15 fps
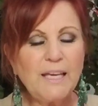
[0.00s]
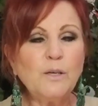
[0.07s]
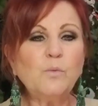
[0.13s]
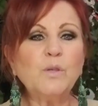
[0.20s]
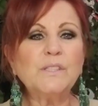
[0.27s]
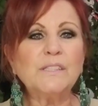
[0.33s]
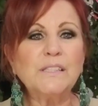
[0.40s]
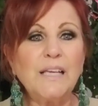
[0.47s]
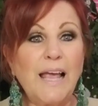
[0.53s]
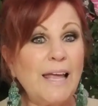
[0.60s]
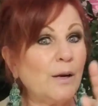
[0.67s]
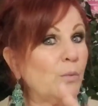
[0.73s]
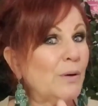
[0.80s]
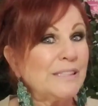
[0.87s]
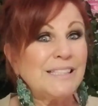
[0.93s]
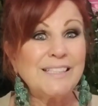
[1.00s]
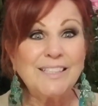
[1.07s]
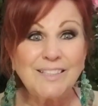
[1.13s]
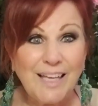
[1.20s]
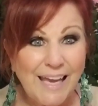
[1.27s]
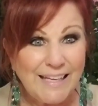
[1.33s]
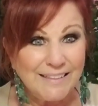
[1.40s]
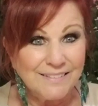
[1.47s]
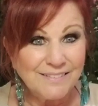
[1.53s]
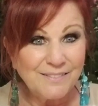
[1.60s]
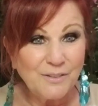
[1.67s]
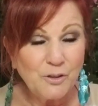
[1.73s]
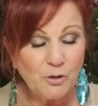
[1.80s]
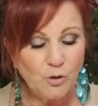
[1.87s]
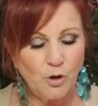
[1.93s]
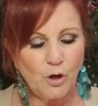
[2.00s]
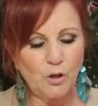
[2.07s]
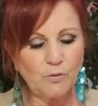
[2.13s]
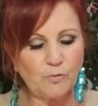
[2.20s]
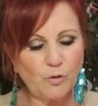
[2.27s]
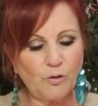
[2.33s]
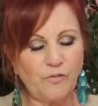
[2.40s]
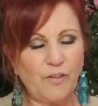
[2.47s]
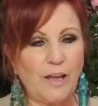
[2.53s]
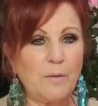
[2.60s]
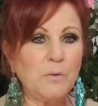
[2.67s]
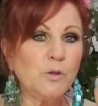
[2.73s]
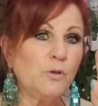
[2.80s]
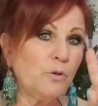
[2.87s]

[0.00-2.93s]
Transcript: It was, and it wasn't Satan who called for a famine,